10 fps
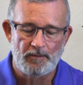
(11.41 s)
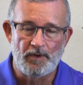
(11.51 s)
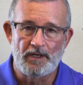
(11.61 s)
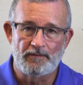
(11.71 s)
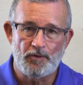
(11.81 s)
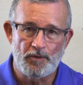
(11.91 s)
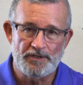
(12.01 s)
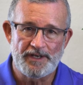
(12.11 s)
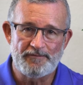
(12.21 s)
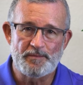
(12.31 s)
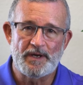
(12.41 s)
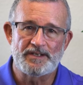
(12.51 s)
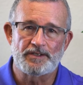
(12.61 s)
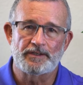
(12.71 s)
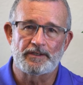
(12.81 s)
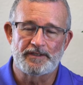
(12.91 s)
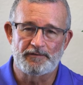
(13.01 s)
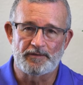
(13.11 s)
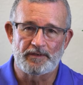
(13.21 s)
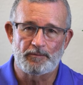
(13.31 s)
Well, of course, everybody's a little
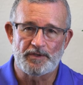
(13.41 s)
different,